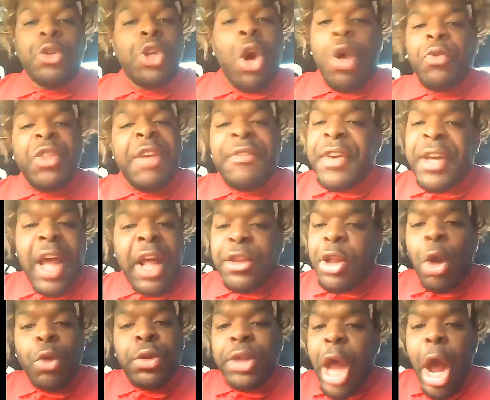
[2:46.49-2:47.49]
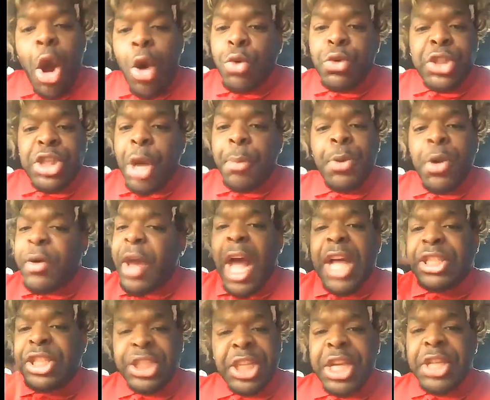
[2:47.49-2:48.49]
You don't even got no doors up. You
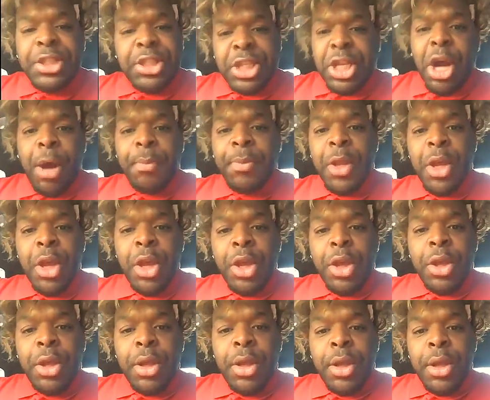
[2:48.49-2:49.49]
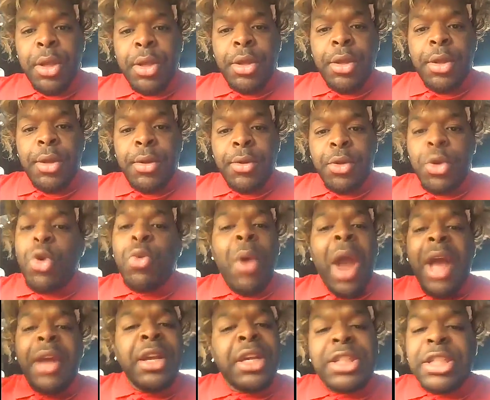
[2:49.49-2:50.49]
got sheets up. You
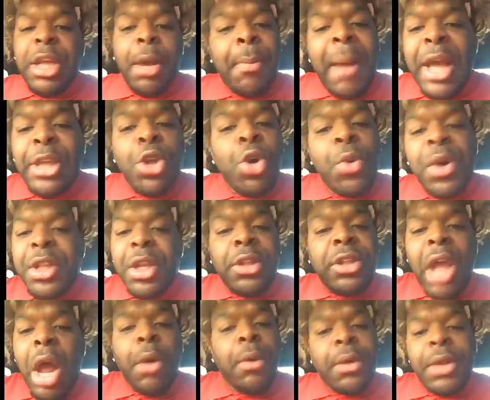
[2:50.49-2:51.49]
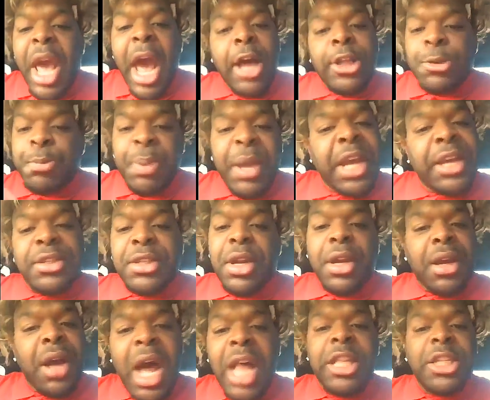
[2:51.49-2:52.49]
around here talking about you in a doggy house big as a
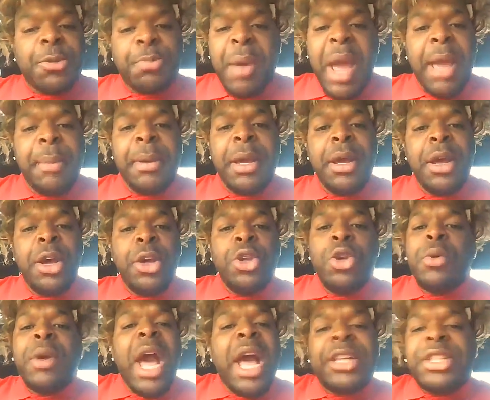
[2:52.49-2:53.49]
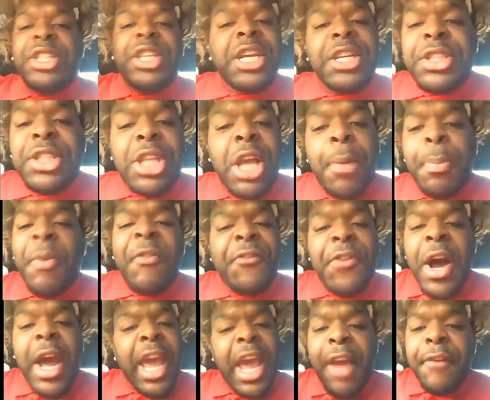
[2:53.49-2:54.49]
college, baby. You got sheets up
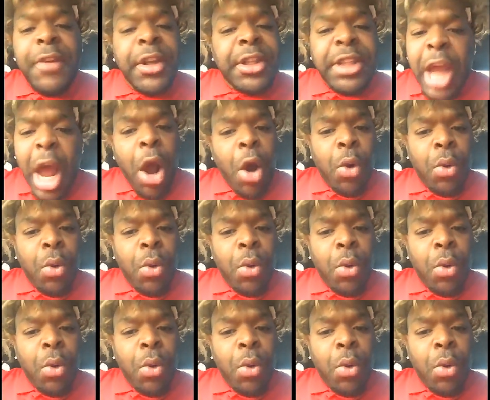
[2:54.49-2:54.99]
for every dog.